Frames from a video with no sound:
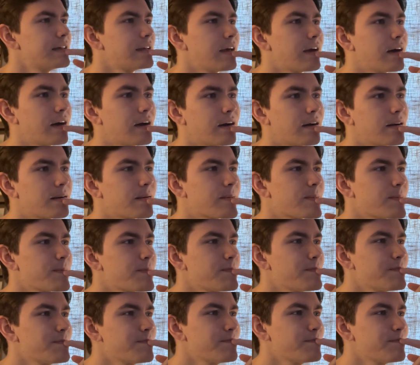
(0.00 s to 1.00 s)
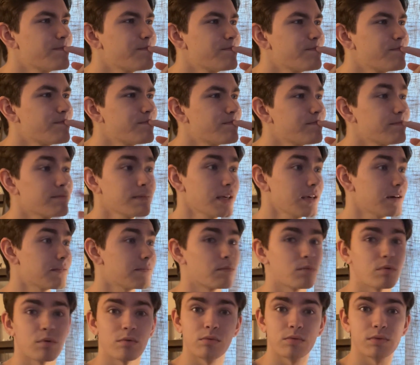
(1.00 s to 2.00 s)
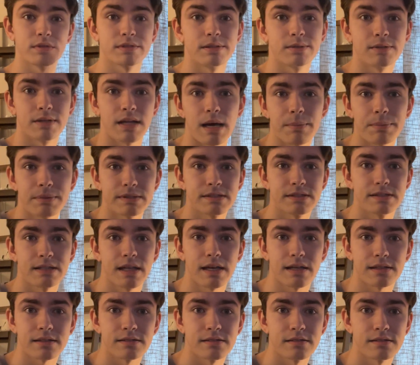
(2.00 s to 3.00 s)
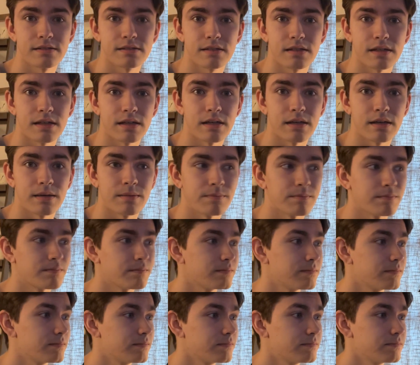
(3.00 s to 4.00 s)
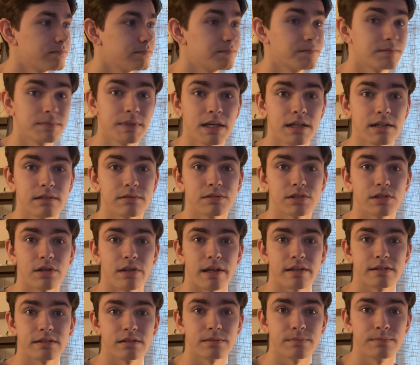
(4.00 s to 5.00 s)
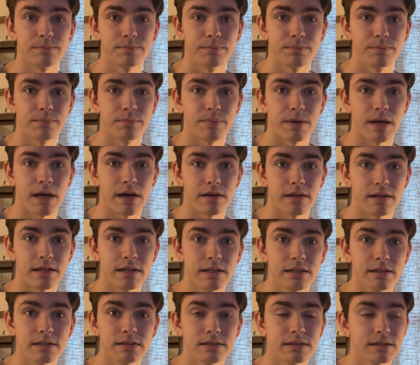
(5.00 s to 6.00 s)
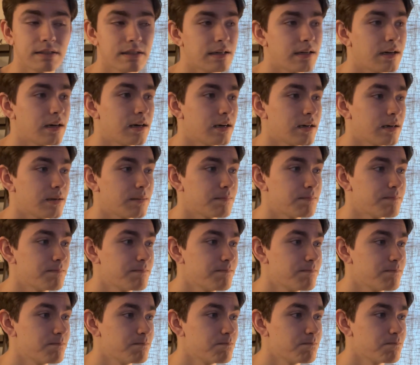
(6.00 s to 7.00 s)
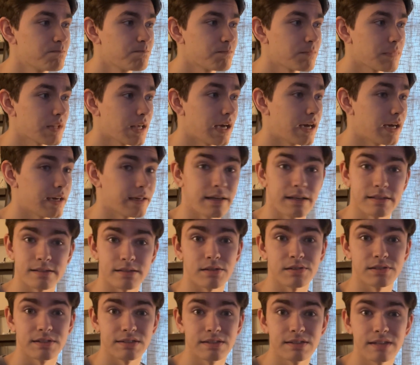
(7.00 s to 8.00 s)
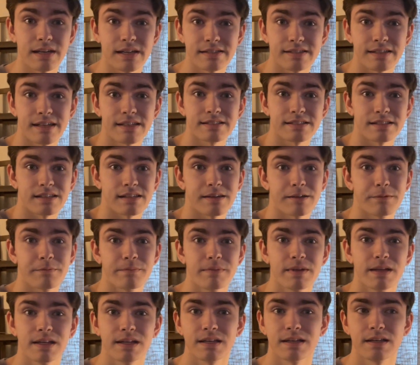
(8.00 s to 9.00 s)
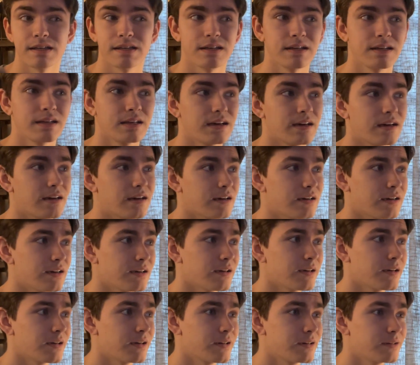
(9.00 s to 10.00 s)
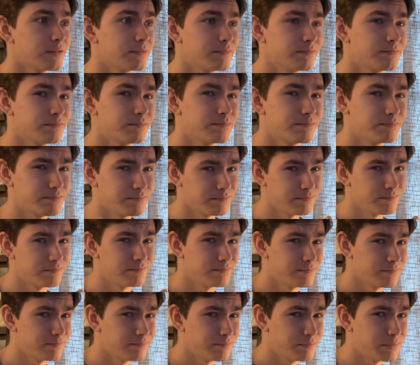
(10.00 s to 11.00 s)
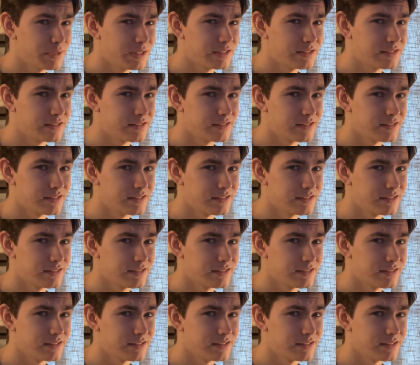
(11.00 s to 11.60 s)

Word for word: Um, yeah, we'll we'll see what happens next. Um, yeah, so that's about it. Um, I guess I'll see you guys next time. Uh, peace.